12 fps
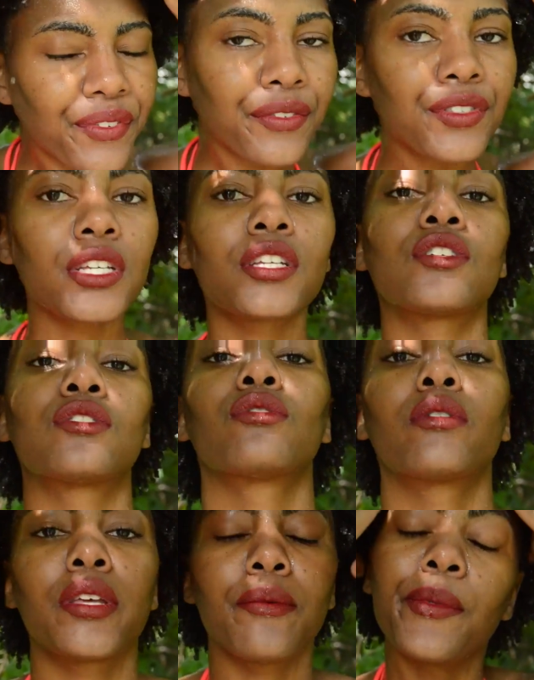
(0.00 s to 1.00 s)
15 or
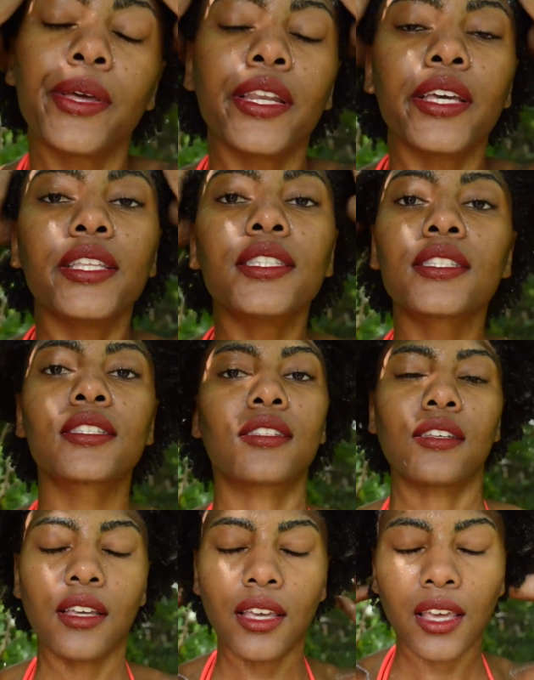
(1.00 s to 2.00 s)
20
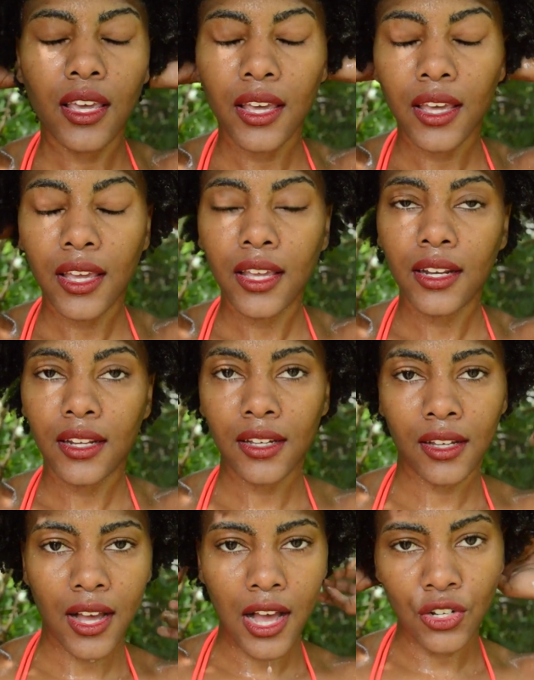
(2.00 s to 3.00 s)
minutes, and
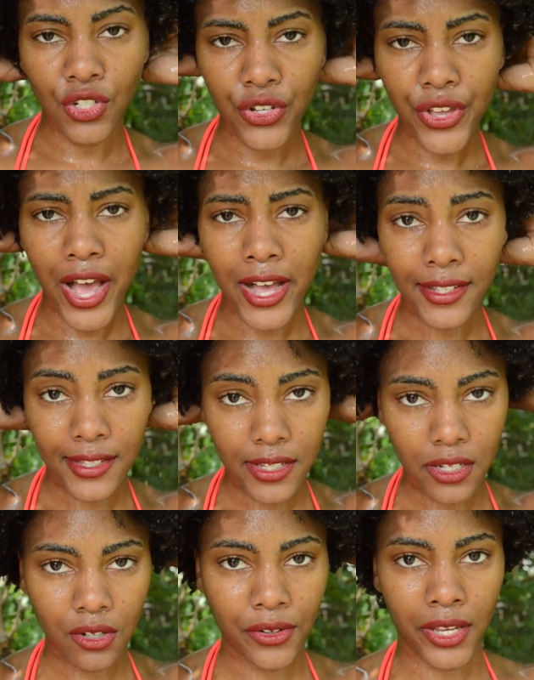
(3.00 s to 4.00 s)
I'll show you how to
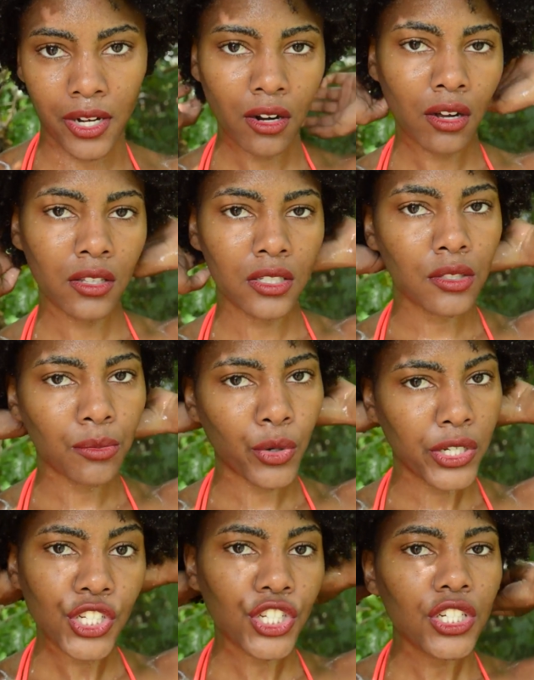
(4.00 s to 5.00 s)
seal in all this
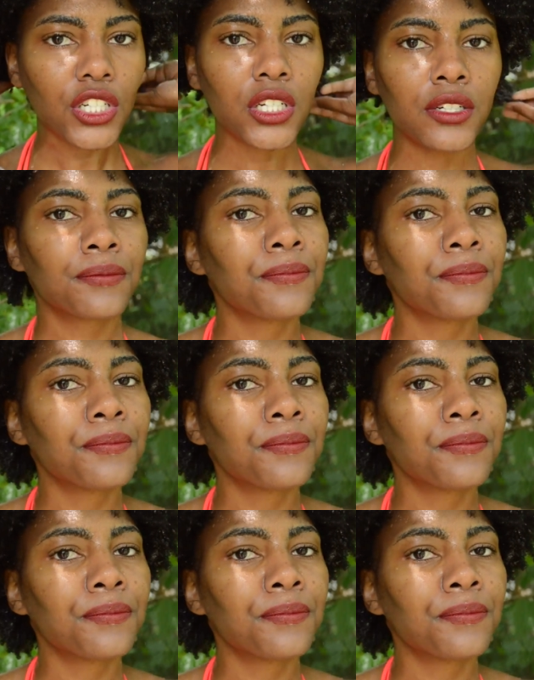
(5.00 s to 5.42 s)
moisture.